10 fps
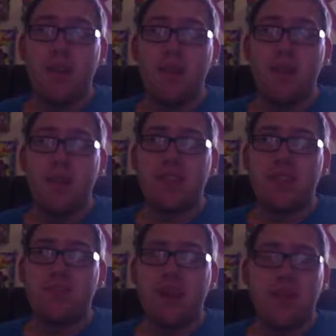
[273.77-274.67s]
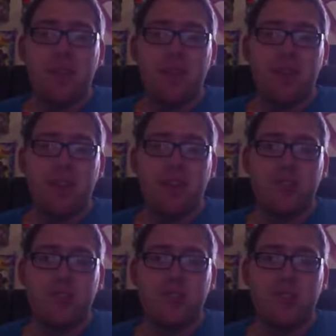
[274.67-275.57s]
Basically, it doesn't matter about anything else.
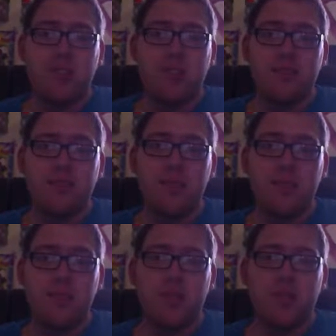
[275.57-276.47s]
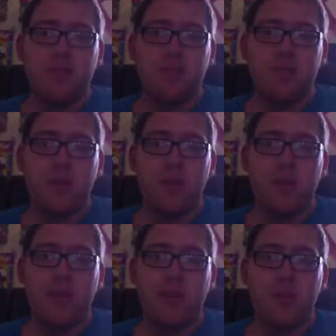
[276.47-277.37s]
Just let's put the good side of football
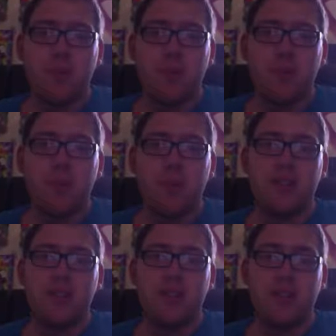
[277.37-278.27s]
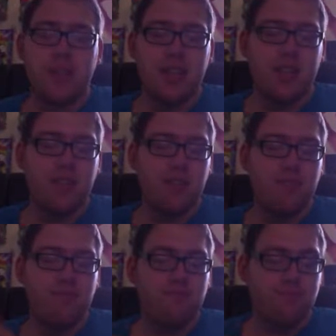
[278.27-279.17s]
on the pitch. Let's get that
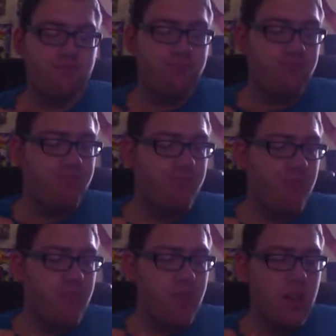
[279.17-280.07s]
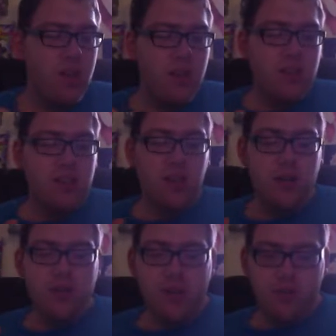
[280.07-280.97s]
going. So
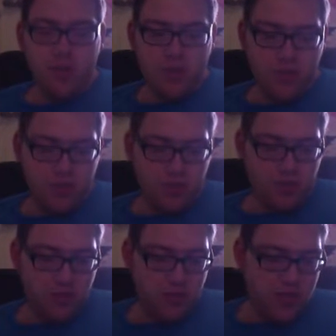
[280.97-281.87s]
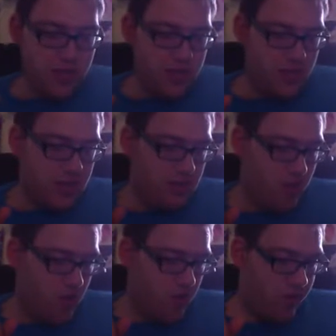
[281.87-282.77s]
we've got 1, 2, 3,
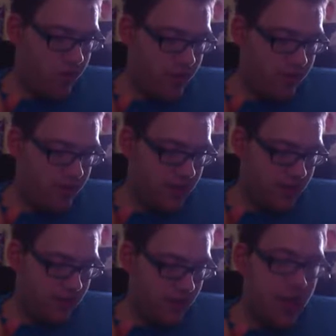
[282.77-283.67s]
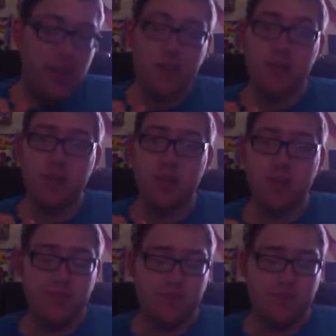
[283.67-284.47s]
4, 5, 6, 7, 8 groups.